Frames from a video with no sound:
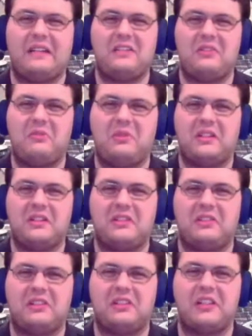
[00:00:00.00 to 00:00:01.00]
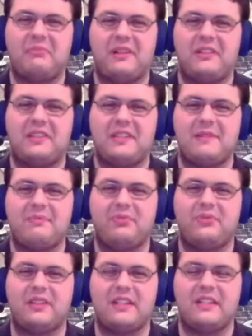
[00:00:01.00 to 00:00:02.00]
don't want to talk about this
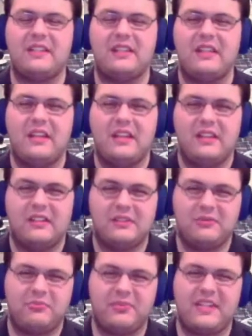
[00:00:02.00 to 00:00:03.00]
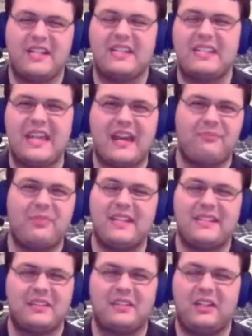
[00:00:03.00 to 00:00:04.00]
point, but yeah,
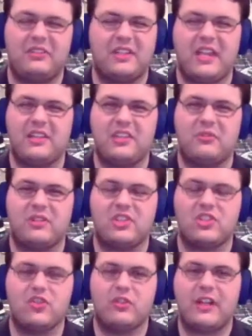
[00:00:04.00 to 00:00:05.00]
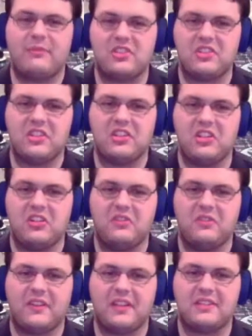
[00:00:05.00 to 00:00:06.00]
basically, okay, you know what? Screw it. I'm just gonna go
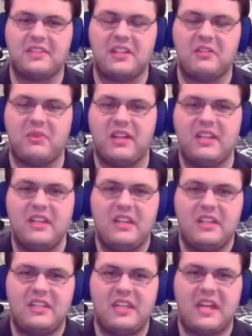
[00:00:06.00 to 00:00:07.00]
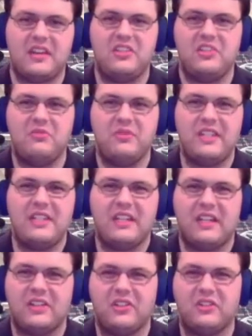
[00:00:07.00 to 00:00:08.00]
over this anyway. Yeah, Yui
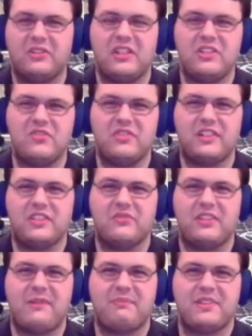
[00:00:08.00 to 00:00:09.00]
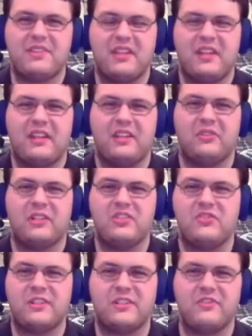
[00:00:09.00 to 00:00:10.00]
and her introductory
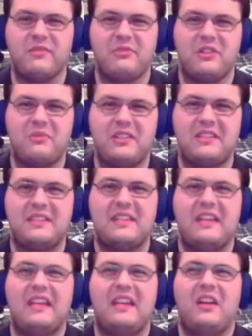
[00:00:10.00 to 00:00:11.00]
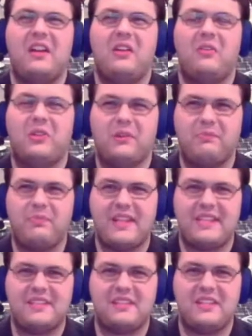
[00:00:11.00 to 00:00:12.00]
moments were
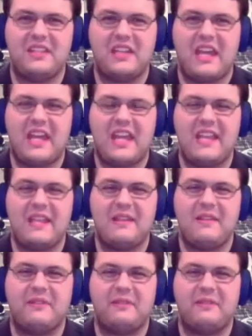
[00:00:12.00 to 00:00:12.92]
basically a